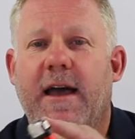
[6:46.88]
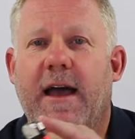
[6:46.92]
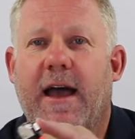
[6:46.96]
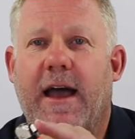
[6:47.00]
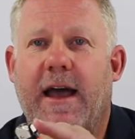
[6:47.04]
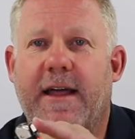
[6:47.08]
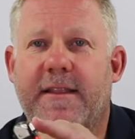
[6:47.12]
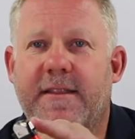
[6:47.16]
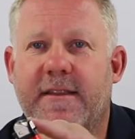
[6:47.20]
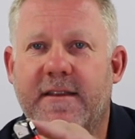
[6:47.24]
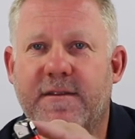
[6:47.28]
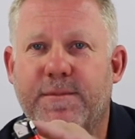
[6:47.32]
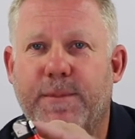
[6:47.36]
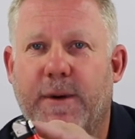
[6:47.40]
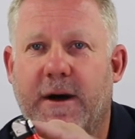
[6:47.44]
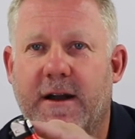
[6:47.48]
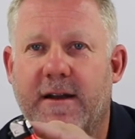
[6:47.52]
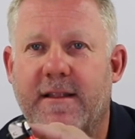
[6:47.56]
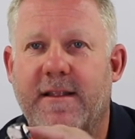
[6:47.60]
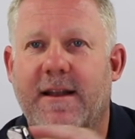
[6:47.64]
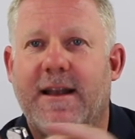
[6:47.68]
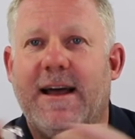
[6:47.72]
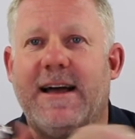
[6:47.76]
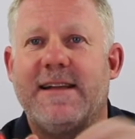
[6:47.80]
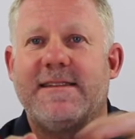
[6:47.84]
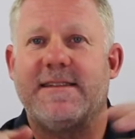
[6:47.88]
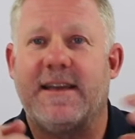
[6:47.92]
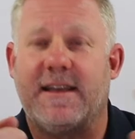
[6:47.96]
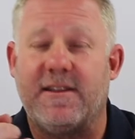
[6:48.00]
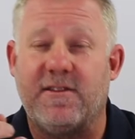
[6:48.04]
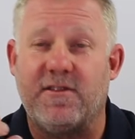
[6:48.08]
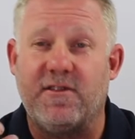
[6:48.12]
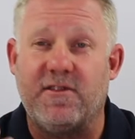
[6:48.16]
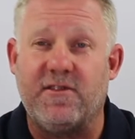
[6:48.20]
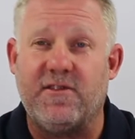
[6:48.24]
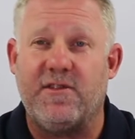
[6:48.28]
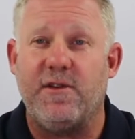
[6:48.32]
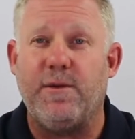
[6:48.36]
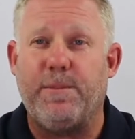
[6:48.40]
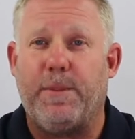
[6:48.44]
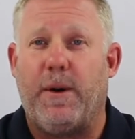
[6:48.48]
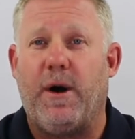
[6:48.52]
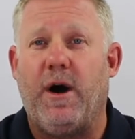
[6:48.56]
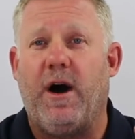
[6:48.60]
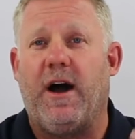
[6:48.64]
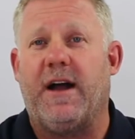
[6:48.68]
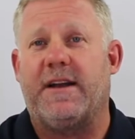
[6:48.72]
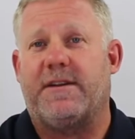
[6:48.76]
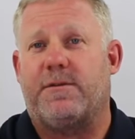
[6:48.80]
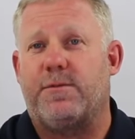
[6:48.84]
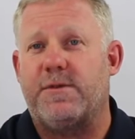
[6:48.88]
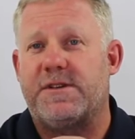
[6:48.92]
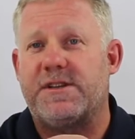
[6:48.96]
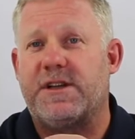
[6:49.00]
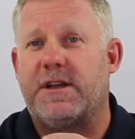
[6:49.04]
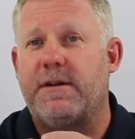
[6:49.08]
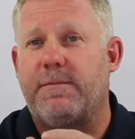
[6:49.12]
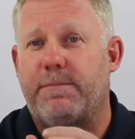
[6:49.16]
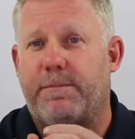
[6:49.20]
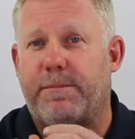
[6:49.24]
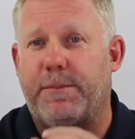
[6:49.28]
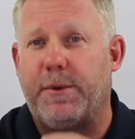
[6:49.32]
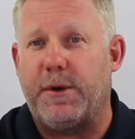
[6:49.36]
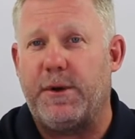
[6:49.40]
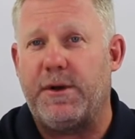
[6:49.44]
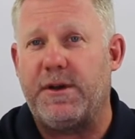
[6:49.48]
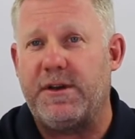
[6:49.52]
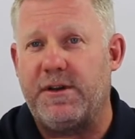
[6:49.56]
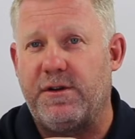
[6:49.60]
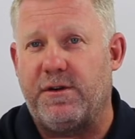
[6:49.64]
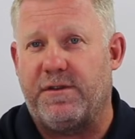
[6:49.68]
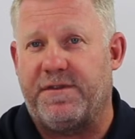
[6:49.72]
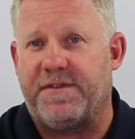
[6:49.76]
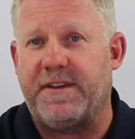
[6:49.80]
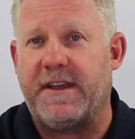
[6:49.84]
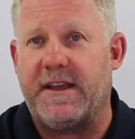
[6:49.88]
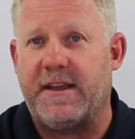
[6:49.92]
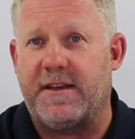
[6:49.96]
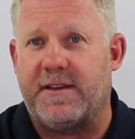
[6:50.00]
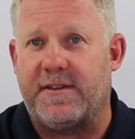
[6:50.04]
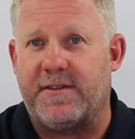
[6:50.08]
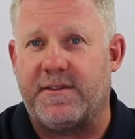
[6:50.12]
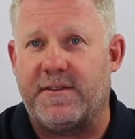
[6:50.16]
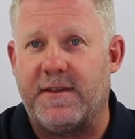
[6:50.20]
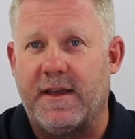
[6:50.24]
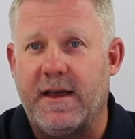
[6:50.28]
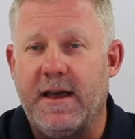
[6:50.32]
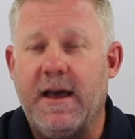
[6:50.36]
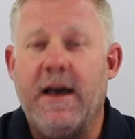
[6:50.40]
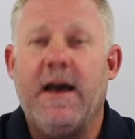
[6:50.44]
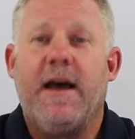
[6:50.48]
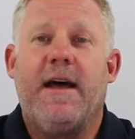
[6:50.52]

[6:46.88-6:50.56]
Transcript: and this part of the lighter gets super hot, which can burn your fingers.